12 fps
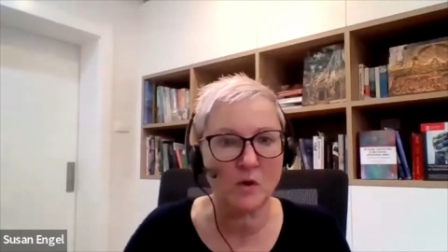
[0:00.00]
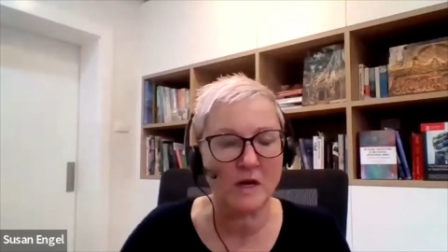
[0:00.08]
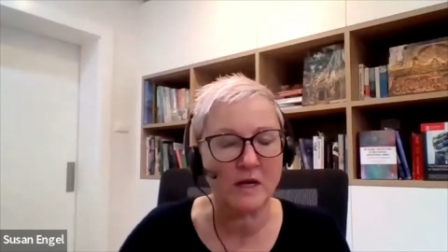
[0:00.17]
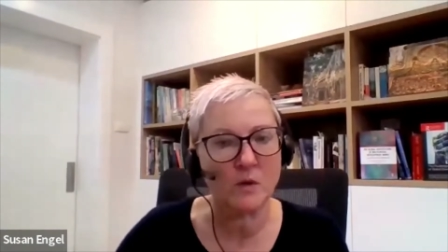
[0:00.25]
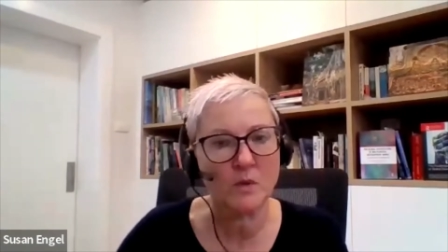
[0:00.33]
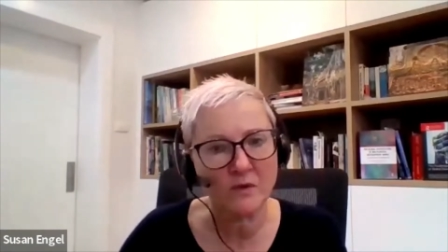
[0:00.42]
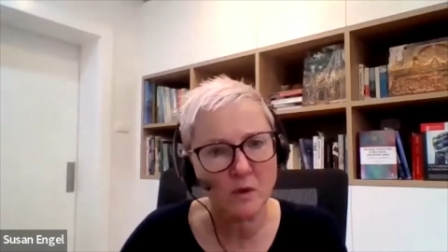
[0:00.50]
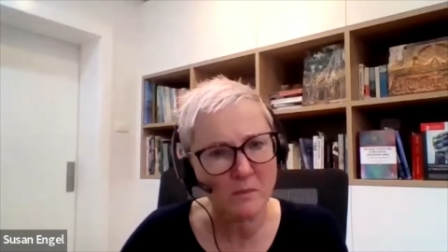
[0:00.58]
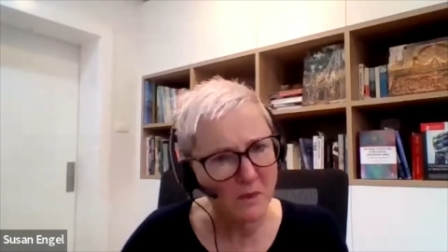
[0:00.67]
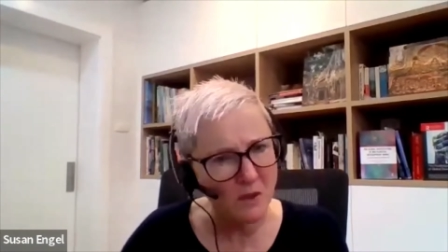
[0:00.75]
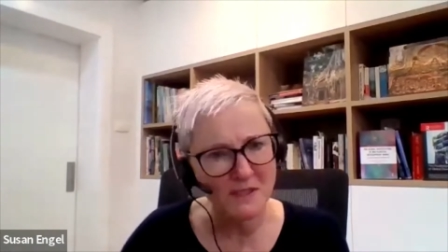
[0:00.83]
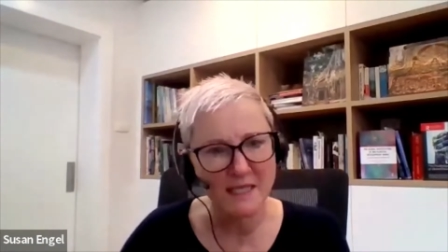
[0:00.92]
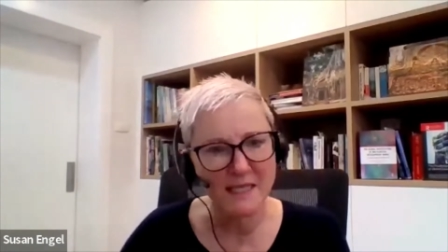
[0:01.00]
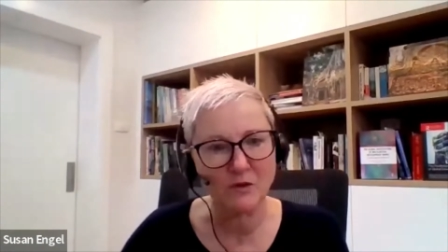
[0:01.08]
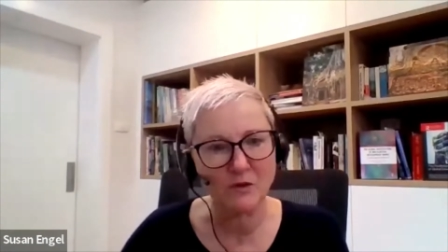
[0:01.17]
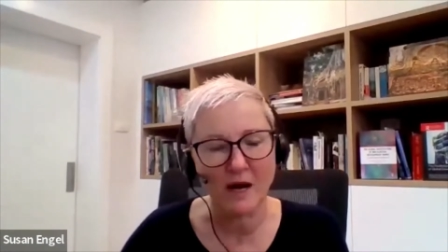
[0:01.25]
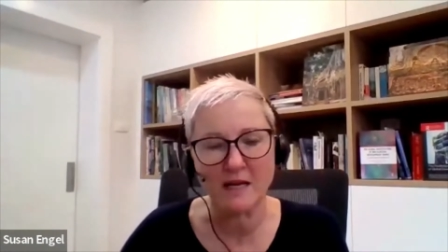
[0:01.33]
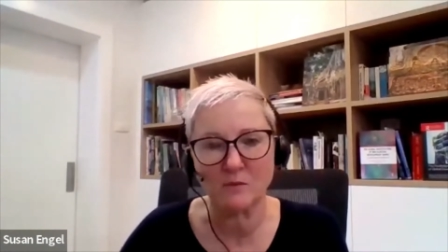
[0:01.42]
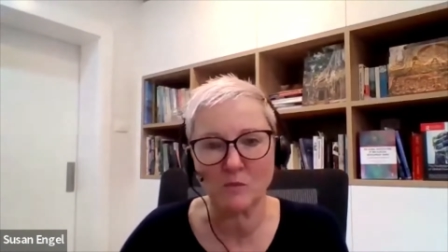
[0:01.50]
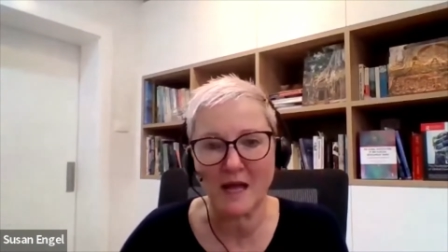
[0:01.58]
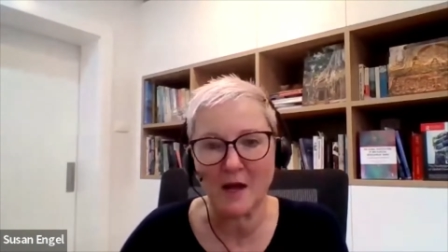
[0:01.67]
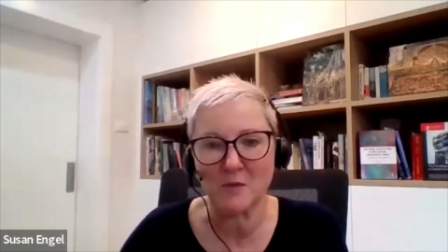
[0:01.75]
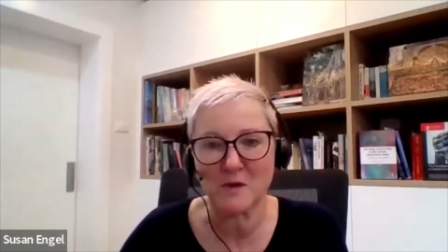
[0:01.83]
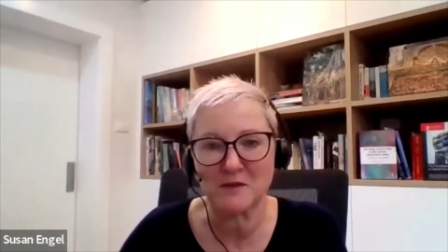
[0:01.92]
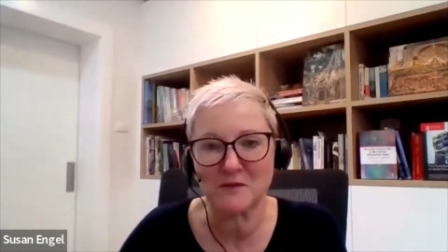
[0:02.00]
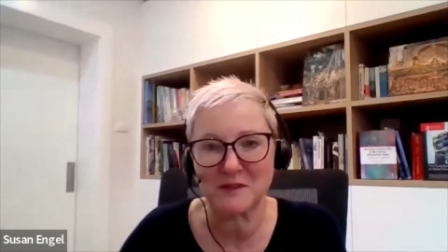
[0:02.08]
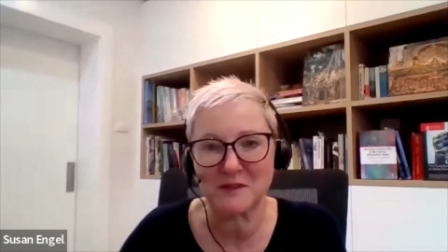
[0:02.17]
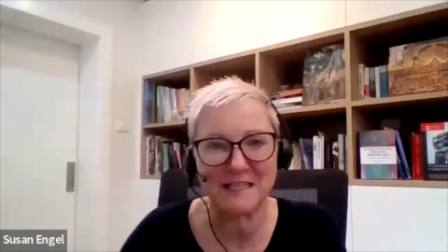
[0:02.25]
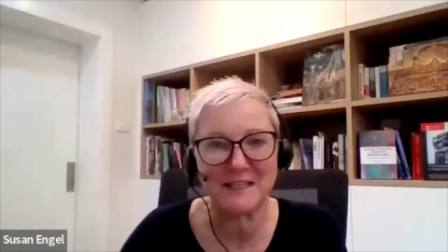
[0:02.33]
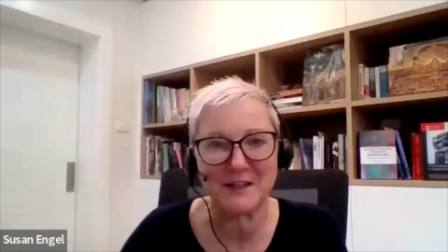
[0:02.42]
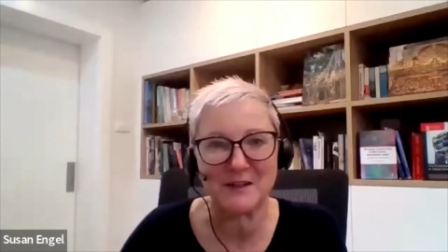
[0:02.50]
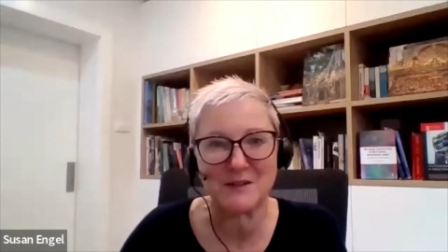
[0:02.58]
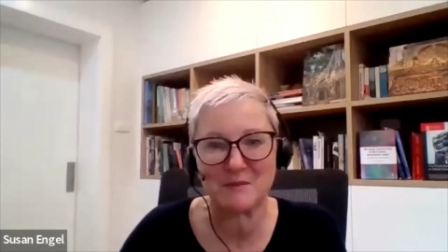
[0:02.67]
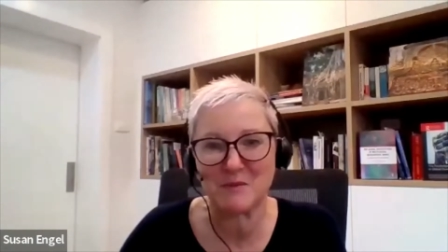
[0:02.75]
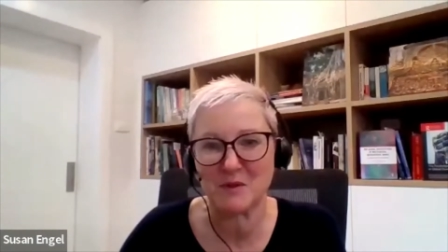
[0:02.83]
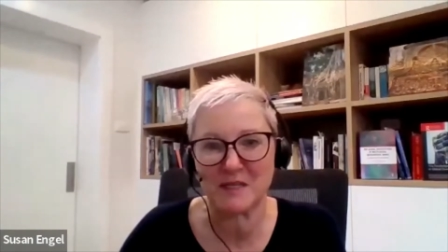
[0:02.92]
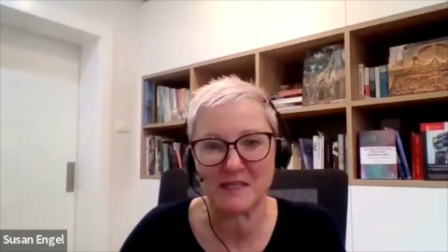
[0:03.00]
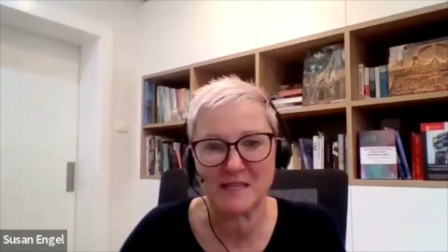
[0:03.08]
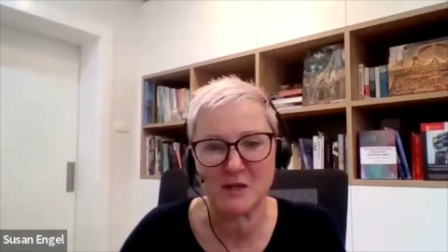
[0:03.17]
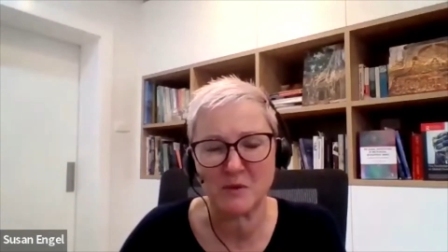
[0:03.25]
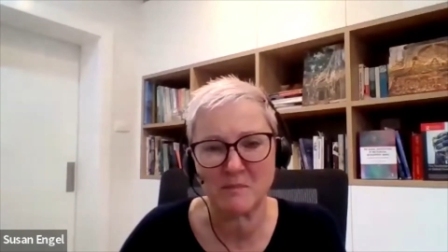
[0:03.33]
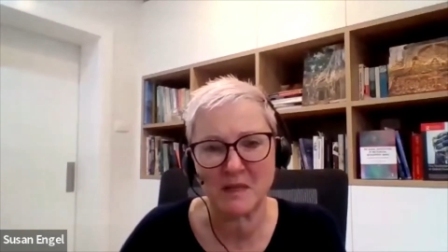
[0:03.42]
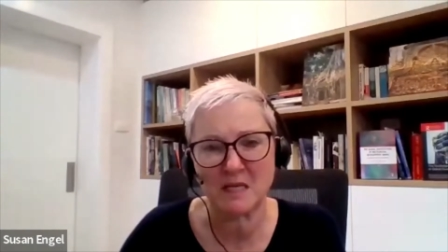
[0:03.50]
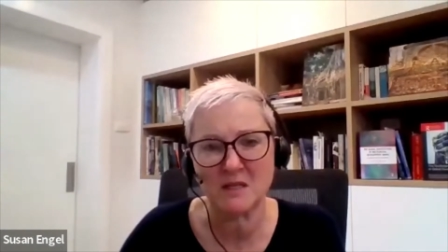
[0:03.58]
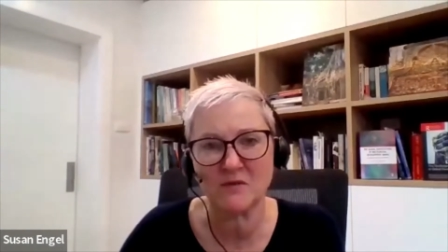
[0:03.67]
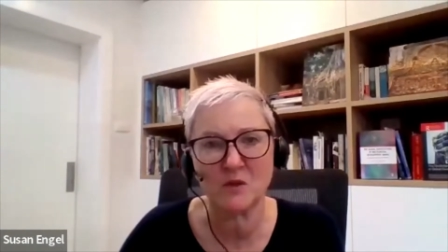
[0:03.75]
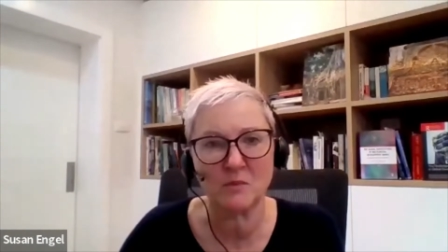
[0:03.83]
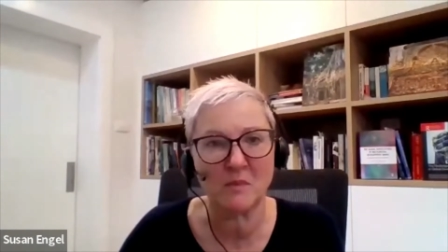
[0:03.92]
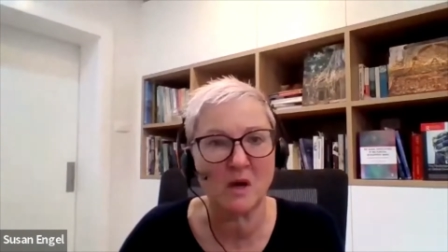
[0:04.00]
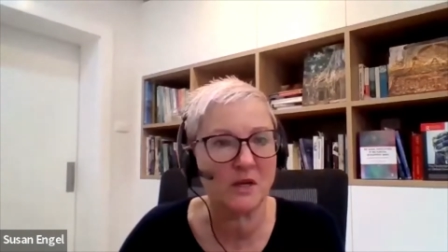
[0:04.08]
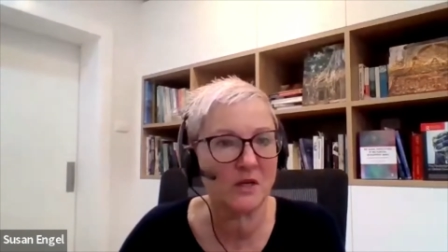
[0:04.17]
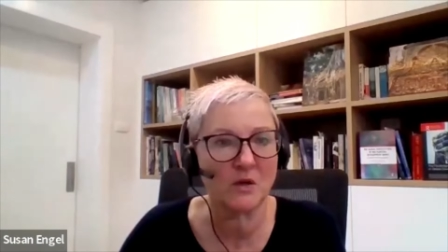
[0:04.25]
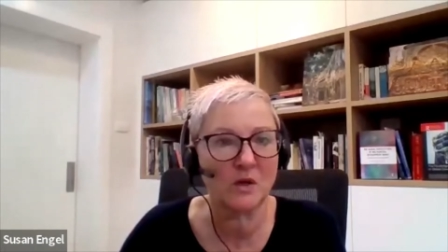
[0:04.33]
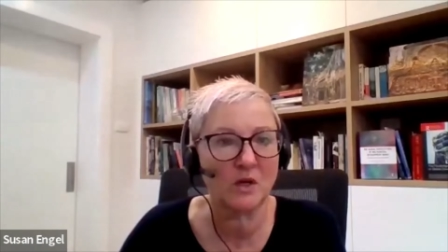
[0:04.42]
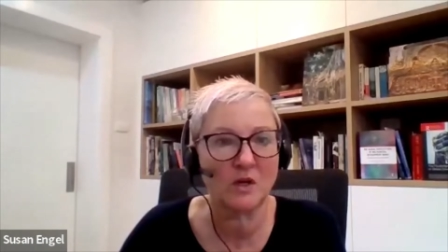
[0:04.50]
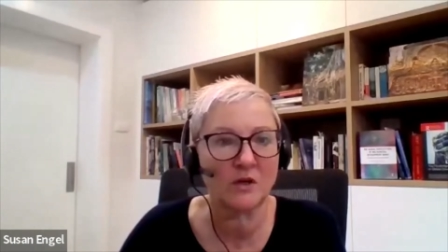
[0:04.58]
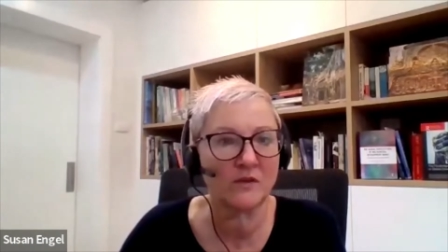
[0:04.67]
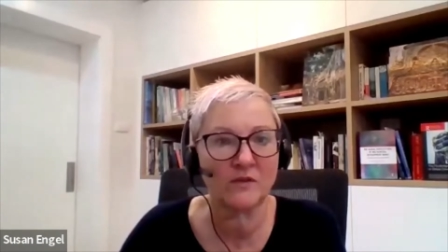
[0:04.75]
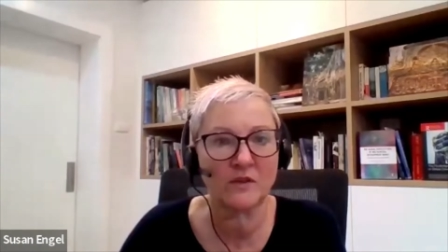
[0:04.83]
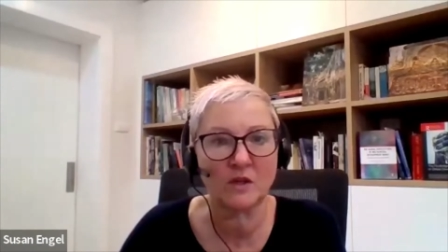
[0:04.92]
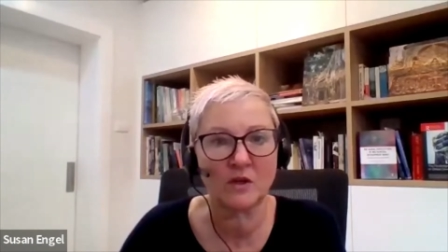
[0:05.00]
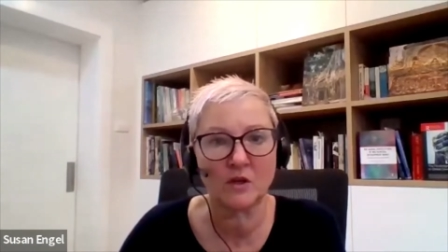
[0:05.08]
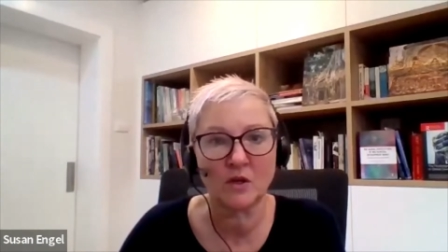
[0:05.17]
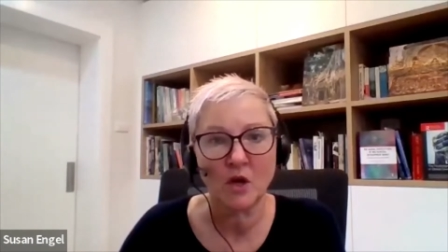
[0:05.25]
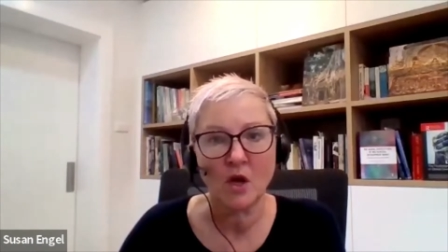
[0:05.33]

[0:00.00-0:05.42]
I know we've got mostly our wonderful Indigo supporters here, and many of you might know a lot of the